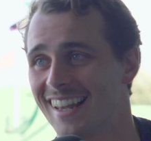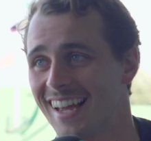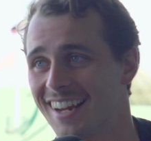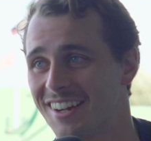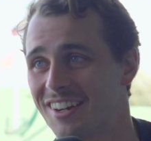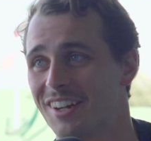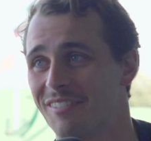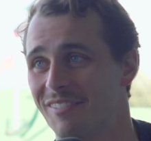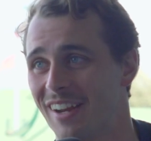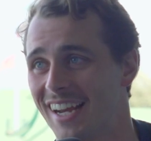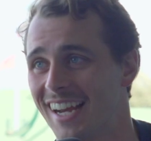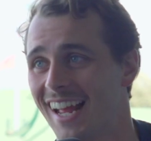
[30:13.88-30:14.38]
they
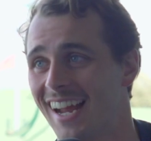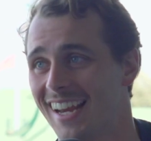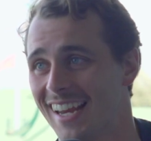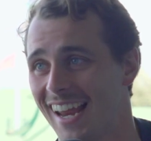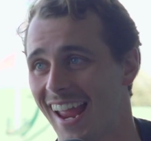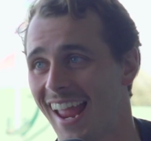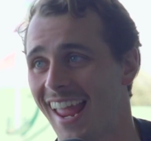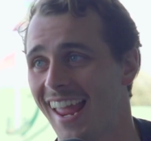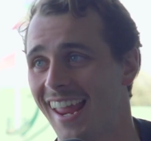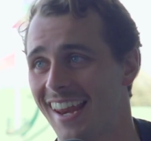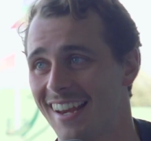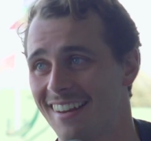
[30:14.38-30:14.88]
could have been at your
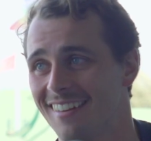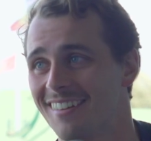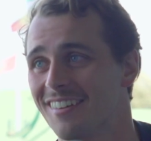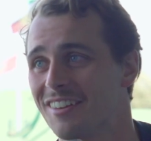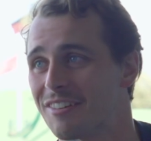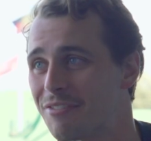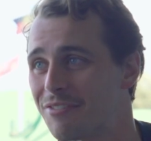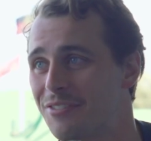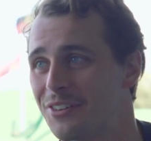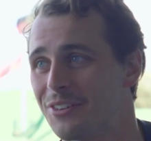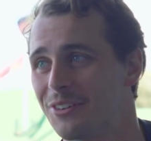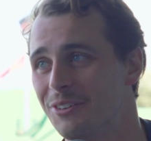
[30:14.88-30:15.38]
head on the
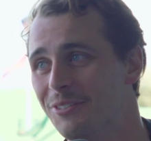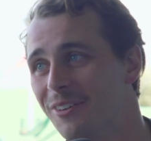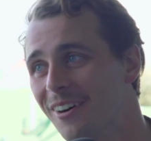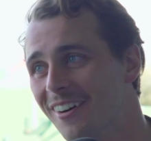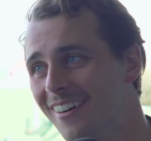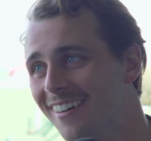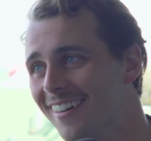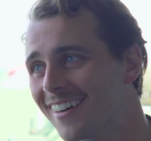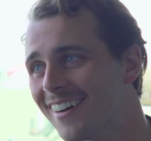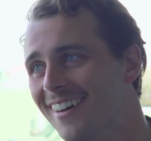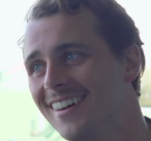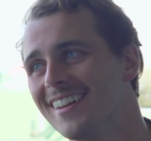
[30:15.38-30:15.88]
full,
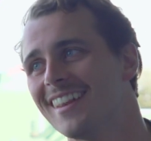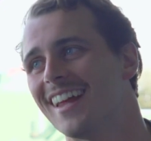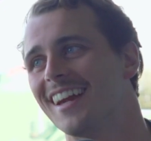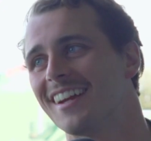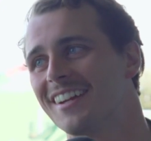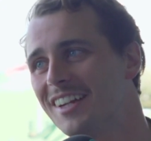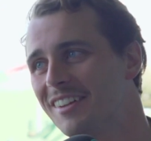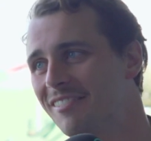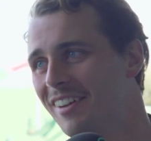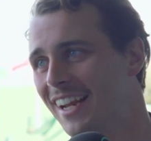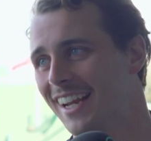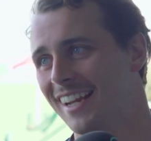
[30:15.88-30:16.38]
or they
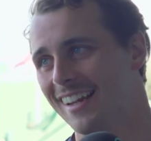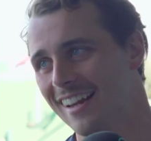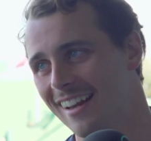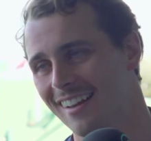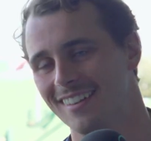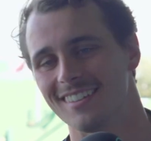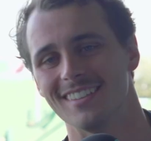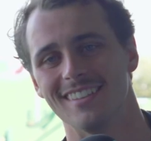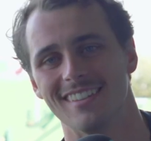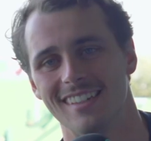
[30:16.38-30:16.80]
could have been